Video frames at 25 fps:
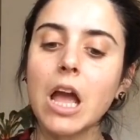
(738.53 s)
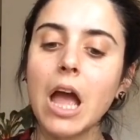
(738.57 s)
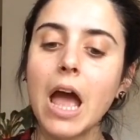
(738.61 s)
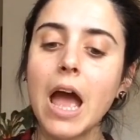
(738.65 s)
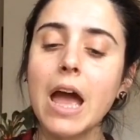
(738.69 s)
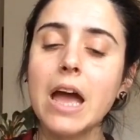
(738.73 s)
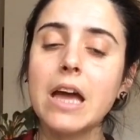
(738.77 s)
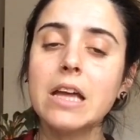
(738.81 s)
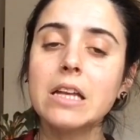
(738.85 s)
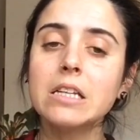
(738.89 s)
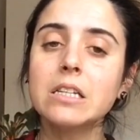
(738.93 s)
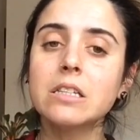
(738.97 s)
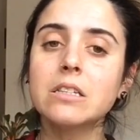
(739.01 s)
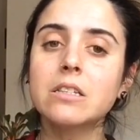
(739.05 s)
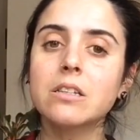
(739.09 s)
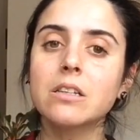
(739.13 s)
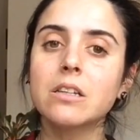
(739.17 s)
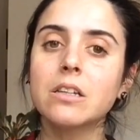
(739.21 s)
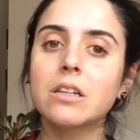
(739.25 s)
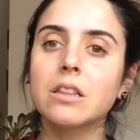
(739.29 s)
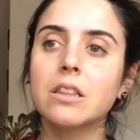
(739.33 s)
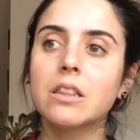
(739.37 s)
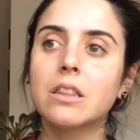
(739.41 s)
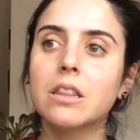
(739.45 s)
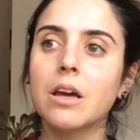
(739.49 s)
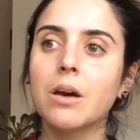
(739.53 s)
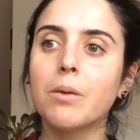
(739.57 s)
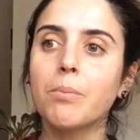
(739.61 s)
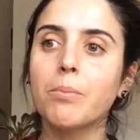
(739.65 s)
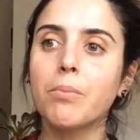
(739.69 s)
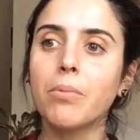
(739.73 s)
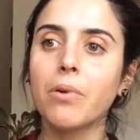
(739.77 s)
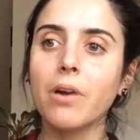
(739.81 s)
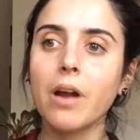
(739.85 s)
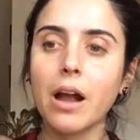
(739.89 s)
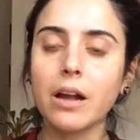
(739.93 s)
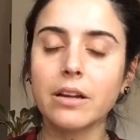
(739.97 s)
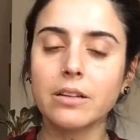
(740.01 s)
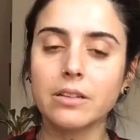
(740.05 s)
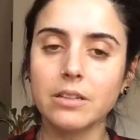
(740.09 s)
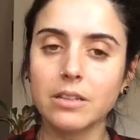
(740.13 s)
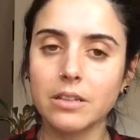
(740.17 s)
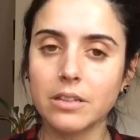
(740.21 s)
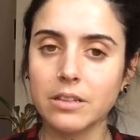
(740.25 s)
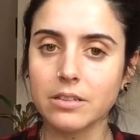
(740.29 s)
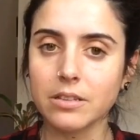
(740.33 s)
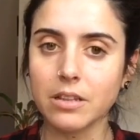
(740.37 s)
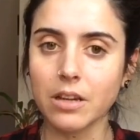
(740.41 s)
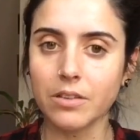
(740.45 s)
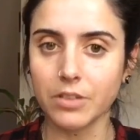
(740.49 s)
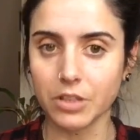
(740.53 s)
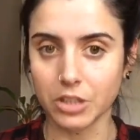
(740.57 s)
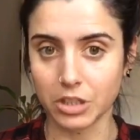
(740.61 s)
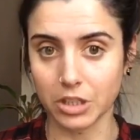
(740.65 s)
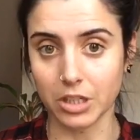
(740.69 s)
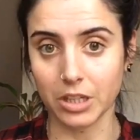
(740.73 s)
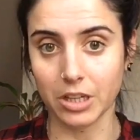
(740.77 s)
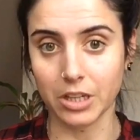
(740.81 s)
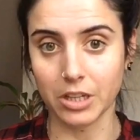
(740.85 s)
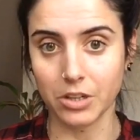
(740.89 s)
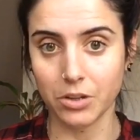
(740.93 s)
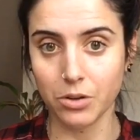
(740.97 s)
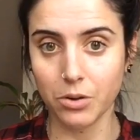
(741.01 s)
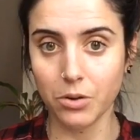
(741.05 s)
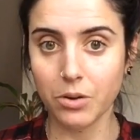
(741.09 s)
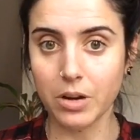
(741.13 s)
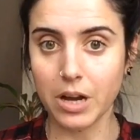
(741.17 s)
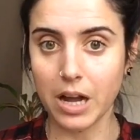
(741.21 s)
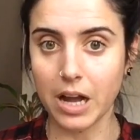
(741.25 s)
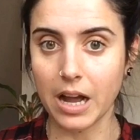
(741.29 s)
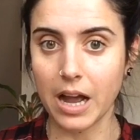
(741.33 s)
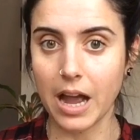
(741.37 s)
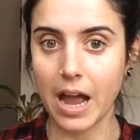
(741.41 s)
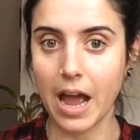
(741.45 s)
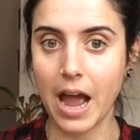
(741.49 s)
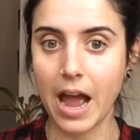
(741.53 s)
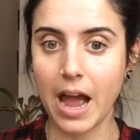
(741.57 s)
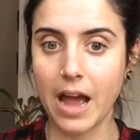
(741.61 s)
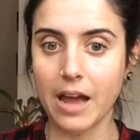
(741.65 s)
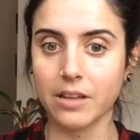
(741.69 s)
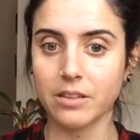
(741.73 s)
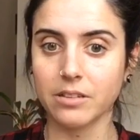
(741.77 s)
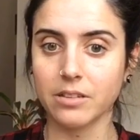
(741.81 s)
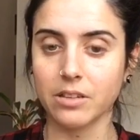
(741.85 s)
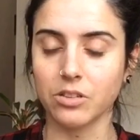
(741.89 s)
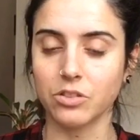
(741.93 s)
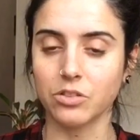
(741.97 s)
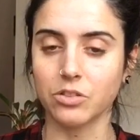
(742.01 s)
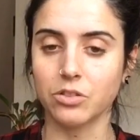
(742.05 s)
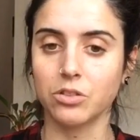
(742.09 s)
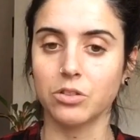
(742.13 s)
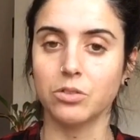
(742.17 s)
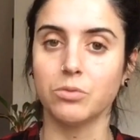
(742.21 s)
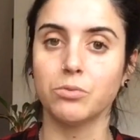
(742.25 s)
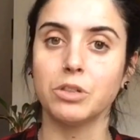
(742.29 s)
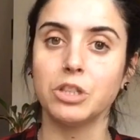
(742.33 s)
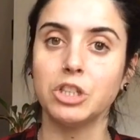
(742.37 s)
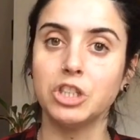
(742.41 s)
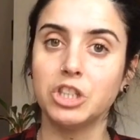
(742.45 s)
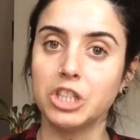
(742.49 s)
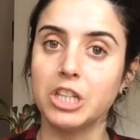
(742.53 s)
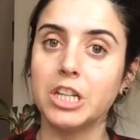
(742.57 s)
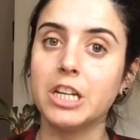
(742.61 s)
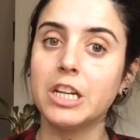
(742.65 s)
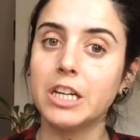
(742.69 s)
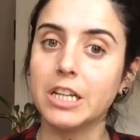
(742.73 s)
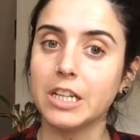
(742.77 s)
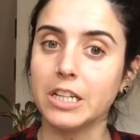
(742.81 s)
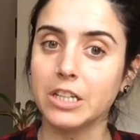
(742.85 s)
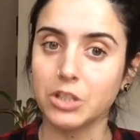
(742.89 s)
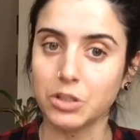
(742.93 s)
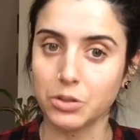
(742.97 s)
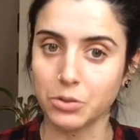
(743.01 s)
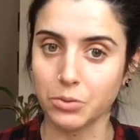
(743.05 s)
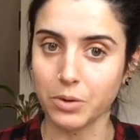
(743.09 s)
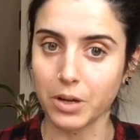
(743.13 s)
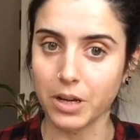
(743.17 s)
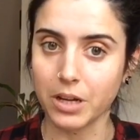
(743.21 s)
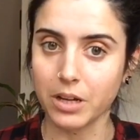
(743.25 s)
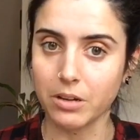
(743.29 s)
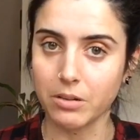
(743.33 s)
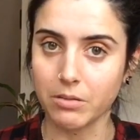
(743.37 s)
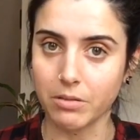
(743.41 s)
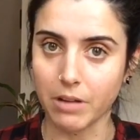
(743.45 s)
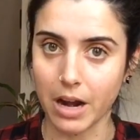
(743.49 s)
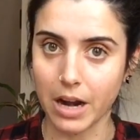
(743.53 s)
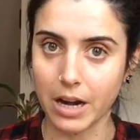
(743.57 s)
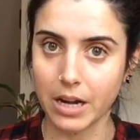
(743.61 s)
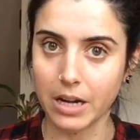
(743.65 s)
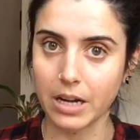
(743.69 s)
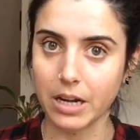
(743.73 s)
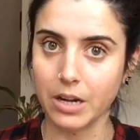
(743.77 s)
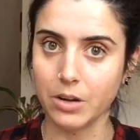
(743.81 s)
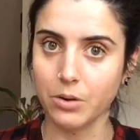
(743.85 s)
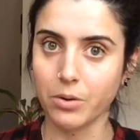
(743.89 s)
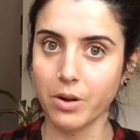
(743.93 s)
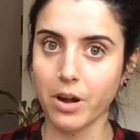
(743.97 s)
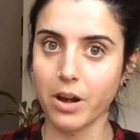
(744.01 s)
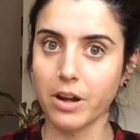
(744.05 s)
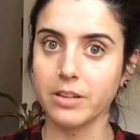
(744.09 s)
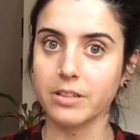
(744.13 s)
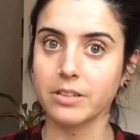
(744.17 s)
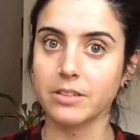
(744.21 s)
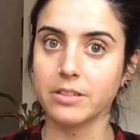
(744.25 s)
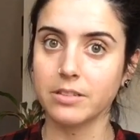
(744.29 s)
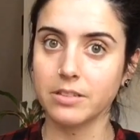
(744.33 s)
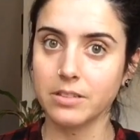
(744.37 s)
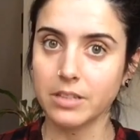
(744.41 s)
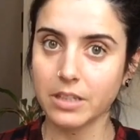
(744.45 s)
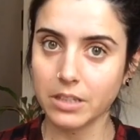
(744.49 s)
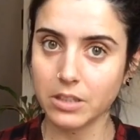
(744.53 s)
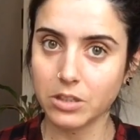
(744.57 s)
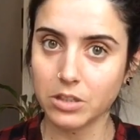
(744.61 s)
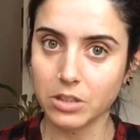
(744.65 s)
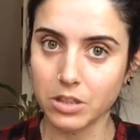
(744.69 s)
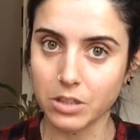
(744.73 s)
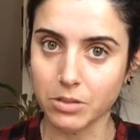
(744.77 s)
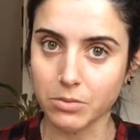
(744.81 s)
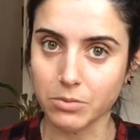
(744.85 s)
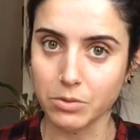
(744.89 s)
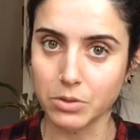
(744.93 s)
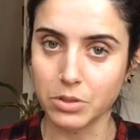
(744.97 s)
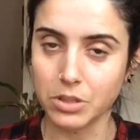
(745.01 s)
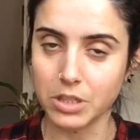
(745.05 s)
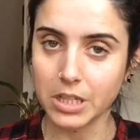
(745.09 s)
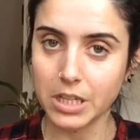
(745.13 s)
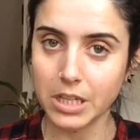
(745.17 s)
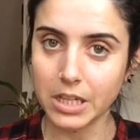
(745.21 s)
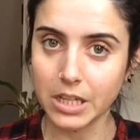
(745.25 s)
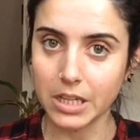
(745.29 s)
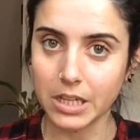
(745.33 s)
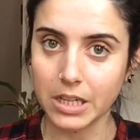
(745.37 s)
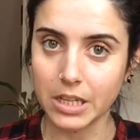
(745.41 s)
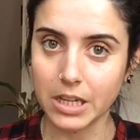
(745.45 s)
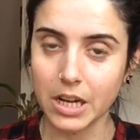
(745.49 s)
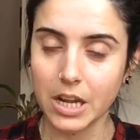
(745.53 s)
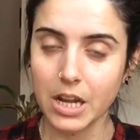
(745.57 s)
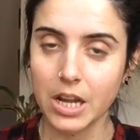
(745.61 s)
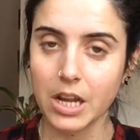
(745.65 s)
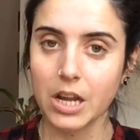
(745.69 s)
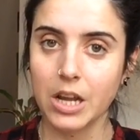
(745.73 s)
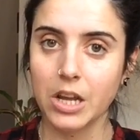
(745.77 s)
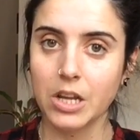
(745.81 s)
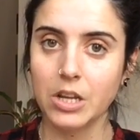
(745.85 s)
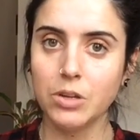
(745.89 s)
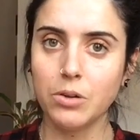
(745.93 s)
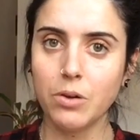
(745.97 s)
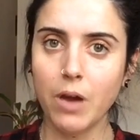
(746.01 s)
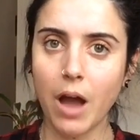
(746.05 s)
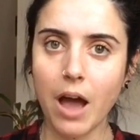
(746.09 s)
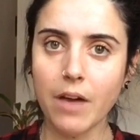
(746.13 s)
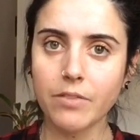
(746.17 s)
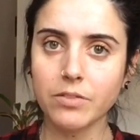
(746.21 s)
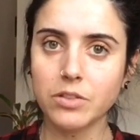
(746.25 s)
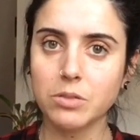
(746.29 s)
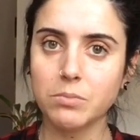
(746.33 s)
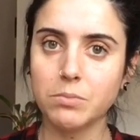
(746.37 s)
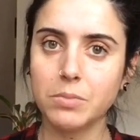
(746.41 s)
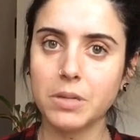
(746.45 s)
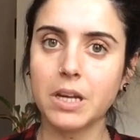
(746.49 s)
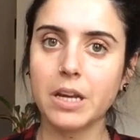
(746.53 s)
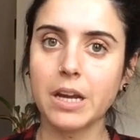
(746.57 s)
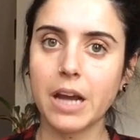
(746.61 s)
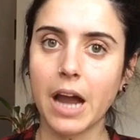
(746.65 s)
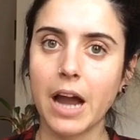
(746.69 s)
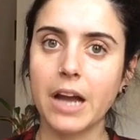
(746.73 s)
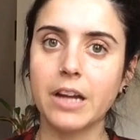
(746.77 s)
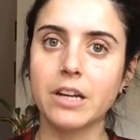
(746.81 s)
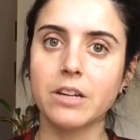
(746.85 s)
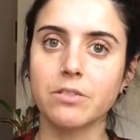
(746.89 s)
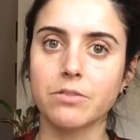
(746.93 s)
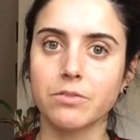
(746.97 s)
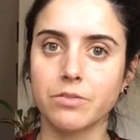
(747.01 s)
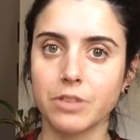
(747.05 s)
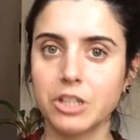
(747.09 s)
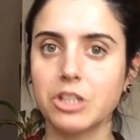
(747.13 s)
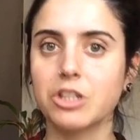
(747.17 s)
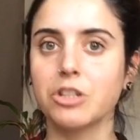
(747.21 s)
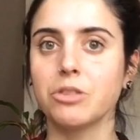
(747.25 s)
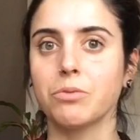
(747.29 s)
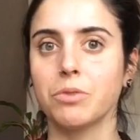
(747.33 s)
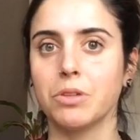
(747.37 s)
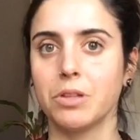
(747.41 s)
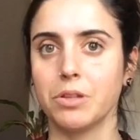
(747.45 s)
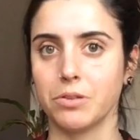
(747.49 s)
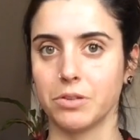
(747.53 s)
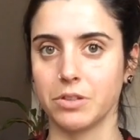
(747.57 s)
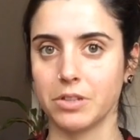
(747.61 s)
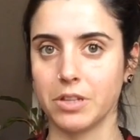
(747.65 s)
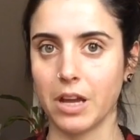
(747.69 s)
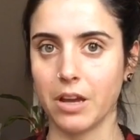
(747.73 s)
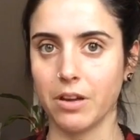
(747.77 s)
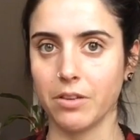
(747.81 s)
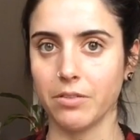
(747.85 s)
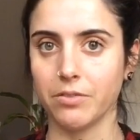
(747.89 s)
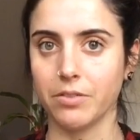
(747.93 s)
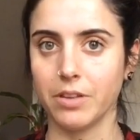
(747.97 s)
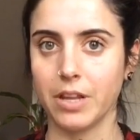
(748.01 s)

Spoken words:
And the practice of Ashtanga Yoga has a certain rigidity to it, right? In order to stick to the routine, you have to be kind of rigid with yourself.